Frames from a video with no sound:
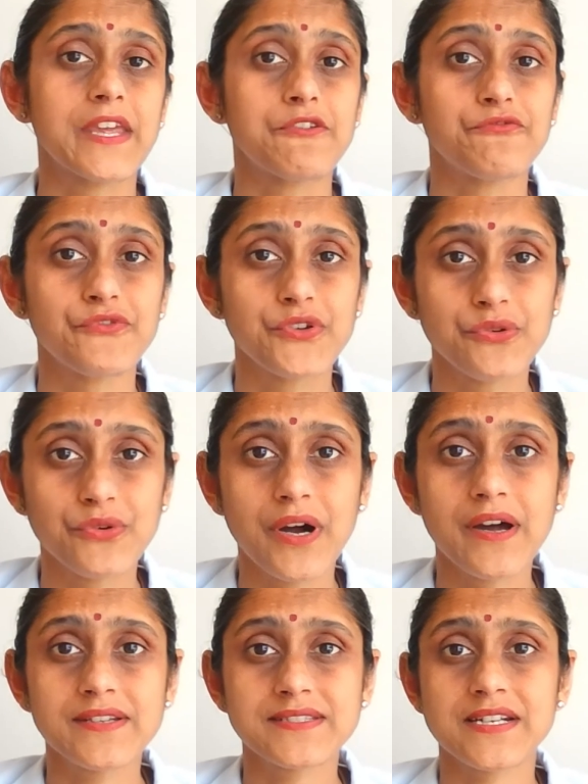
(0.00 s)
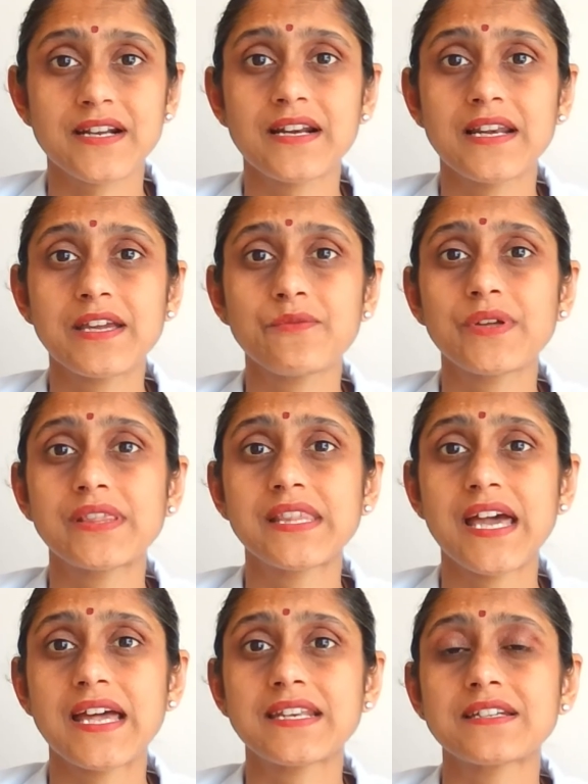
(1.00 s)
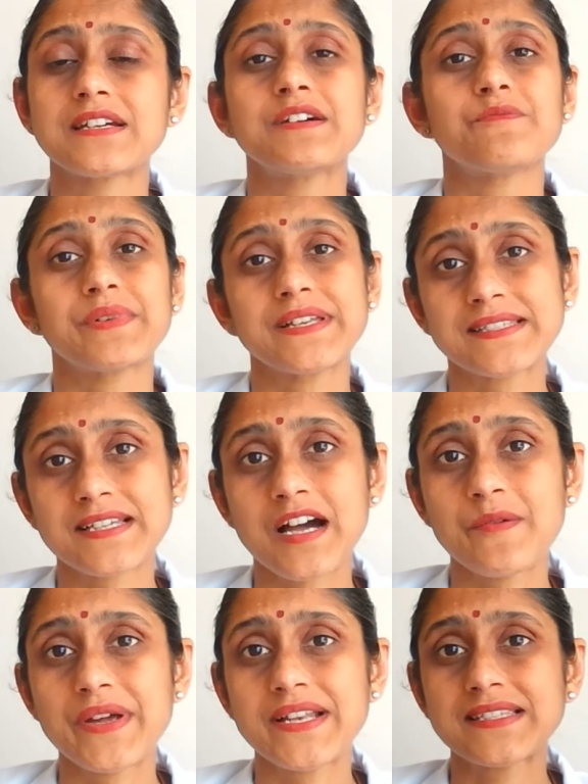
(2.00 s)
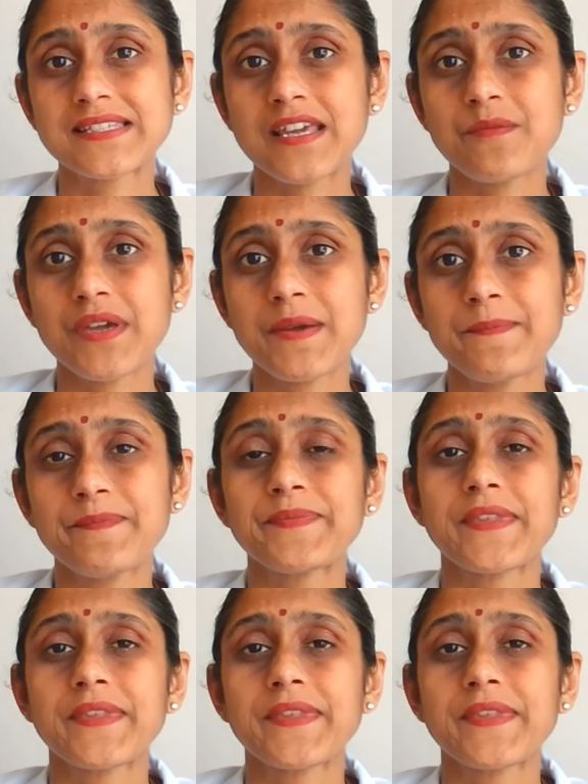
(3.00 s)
If you are struggling with that, please come and see me.